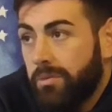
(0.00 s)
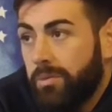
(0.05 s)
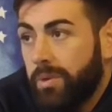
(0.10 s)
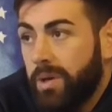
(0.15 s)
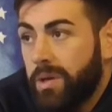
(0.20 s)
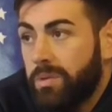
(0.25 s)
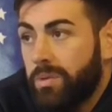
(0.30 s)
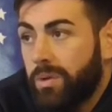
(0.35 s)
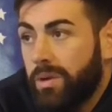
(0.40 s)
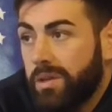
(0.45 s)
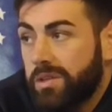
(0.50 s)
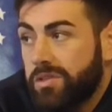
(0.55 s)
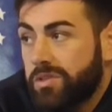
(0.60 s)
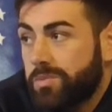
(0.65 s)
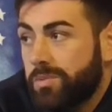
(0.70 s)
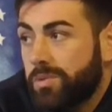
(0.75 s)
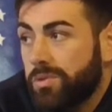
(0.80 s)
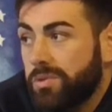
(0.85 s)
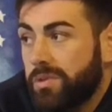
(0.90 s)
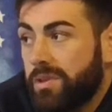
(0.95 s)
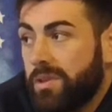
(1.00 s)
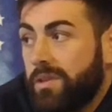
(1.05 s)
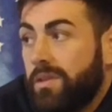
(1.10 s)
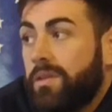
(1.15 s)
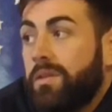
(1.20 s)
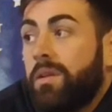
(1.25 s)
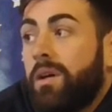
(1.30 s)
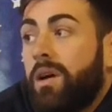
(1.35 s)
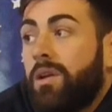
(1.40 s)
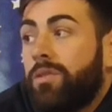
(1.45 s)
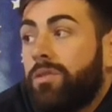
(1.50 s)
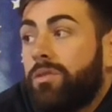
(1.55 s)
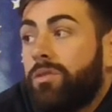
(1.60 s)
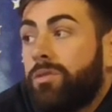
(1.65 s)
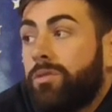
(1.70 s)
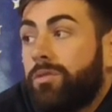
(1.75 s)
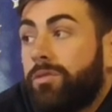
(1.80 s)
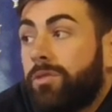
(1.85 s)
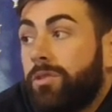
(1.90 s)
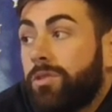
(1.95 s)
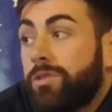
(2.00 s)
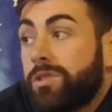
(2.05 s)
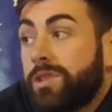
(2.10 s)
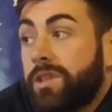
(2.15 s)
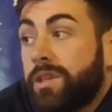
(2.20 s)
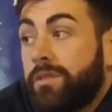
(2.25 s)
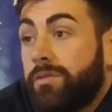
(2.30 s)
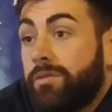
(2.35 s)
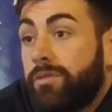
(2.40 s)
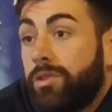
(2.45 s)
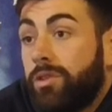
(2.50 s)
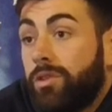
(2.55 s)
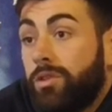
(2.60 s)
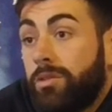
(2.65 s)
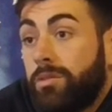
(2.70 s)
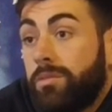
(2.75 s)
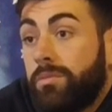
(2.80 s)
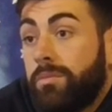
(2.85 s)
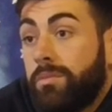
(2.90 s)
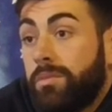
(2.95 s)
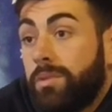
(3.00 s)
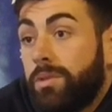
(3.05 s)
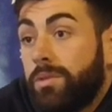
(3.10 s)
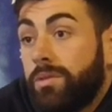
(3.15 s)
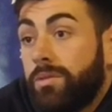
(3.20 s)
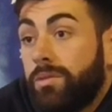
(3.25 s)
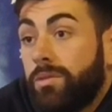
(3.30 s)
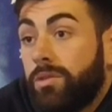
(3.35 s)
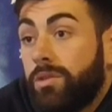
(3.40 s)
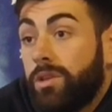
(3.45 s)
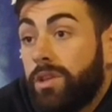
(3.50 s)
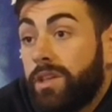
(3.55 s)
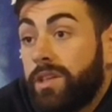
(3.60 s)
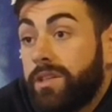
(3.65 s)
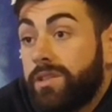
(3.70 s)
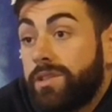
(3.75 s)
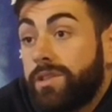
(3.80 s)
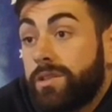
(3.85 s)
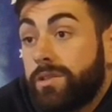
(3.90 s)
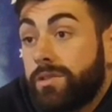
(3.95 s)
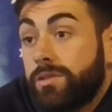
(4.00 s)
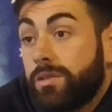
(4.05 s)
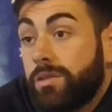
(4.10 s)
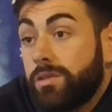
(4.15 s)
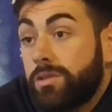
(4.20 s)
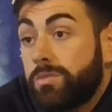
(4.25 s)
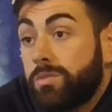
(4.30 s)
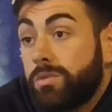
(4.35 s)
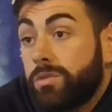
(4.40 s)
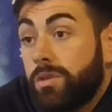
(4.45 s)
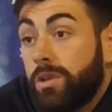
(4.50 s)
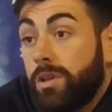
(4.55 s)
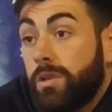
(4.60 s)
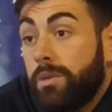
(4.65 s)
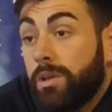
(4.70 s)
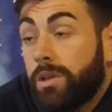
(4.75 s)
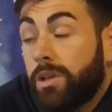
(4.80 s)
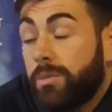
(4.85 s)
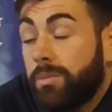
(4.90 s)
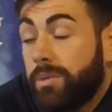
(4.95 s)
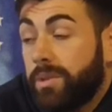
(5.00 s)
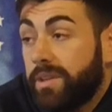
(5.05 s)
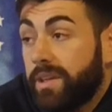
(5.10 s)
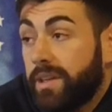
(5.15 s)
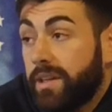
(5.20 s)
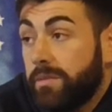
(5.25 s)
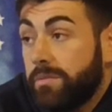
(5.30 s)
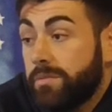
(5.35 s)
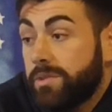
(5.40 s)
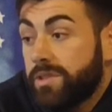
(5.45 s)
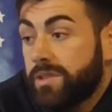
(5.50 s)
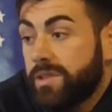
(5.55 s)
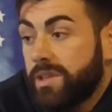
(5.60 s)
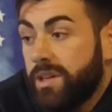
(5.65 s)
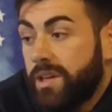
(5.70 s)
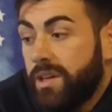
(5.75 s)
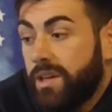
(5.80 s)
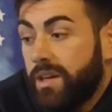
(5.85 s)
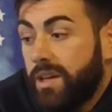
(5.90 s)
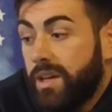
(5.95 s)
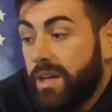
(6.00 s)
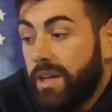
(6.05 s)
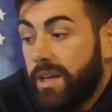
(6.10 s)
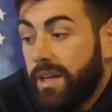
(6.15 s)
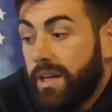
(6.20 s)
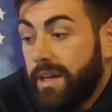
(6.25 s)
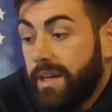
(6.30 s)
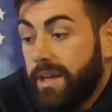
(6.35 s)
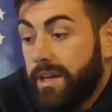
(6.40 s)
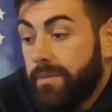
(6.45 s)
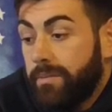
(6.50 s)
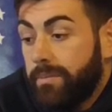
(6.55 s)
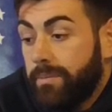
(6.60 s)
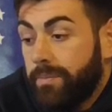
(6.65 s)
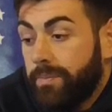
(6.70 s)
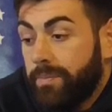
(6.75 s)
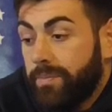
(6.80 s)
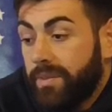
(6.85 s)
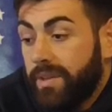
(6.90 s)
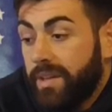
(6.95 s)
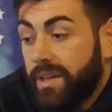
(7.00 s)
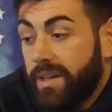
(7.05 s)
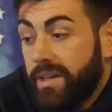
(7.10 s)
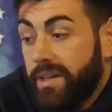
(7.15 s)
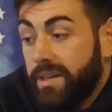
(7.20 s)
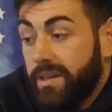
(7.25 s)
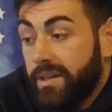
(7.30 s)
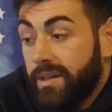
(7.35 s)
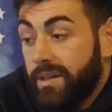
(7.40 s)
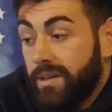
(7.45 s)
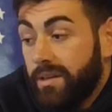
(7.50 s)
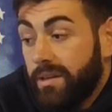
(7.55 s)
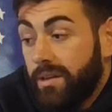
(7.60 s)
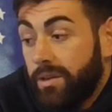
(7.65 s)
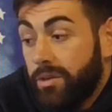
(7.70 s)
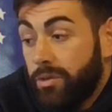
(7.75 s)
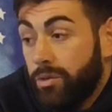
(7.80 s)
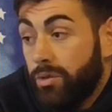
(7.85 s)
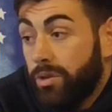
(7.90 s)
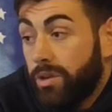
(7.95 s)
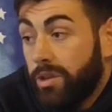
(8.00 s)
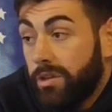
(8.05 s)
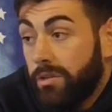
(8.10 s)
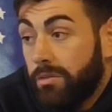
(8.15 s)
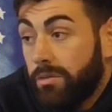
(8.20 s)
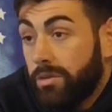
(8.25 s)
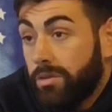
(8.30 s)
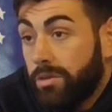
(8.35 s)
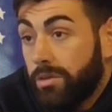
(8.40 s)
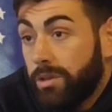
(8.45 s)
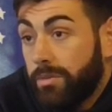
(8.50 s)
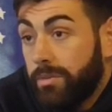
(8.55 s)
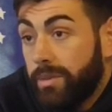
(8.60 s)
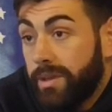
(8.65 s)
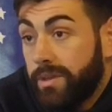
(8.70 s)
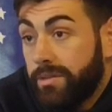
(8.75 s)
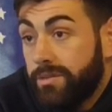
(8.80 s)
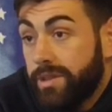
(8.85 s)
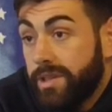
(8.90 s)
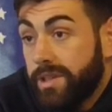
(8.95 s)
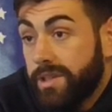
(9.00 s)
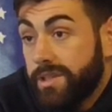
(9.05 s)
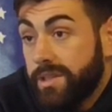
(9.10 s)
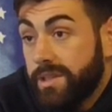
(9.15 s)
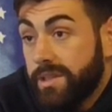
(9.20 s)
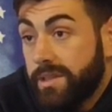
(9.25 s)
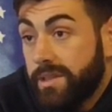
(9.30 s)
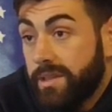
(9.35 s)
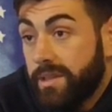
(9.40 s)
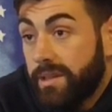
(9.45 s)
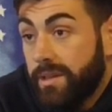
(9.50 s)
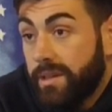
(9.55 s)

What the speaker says: Well, I know Fozzie from Norwich, so I spoke to him a couple of times, and I knew that they were going to be interested.